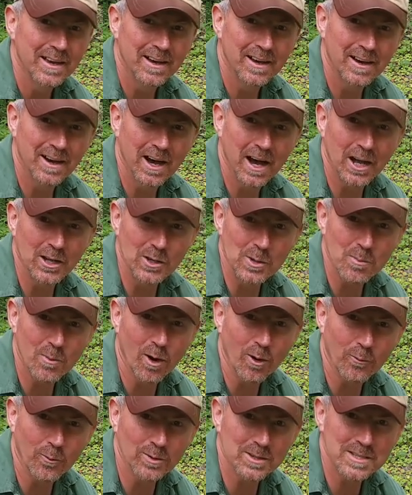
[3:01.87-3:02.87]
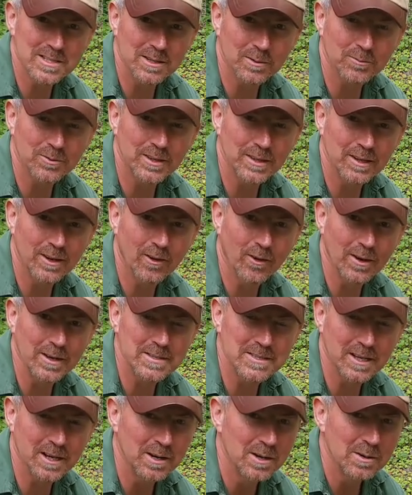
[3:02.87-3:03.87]
and you might want something
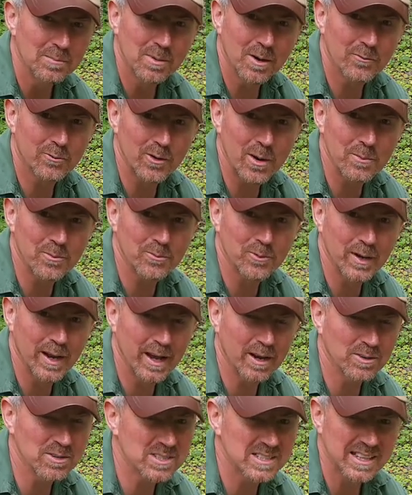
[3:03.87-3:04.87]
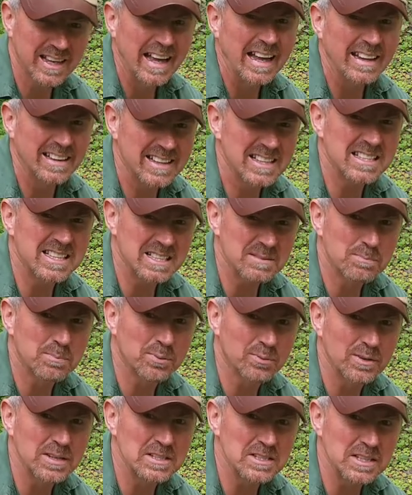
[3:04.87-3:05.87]
lighter, but for everything else this is
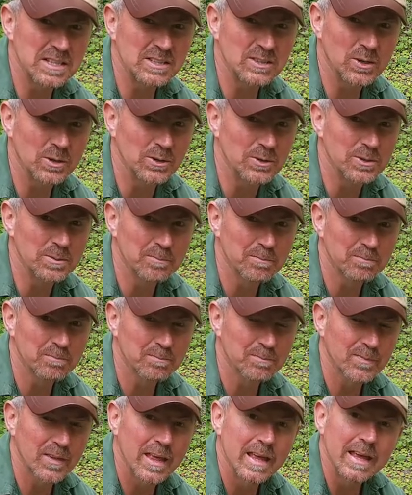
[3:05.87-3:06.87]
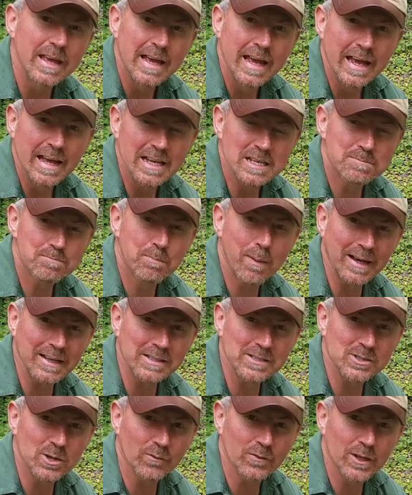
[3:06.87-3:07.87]
pretty good. It's
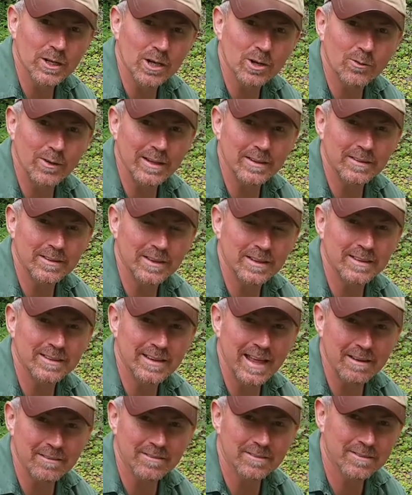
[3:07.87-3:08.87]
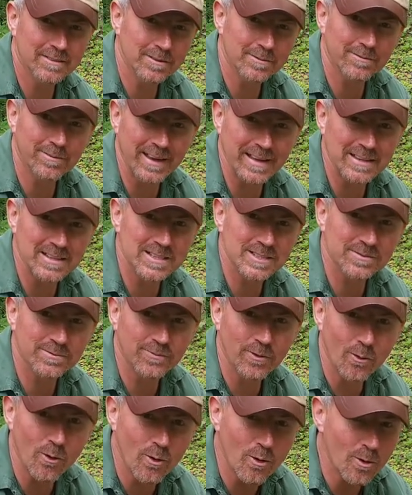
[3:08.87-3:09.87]
based on the currant defense
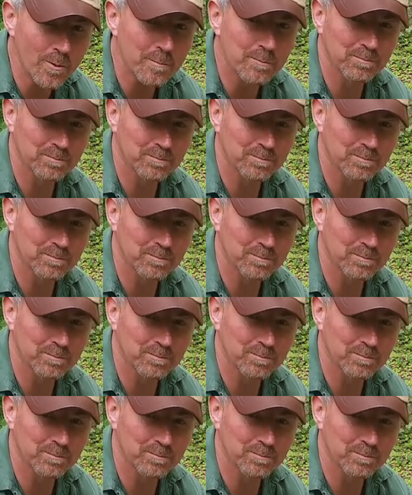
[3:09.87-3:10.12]
4,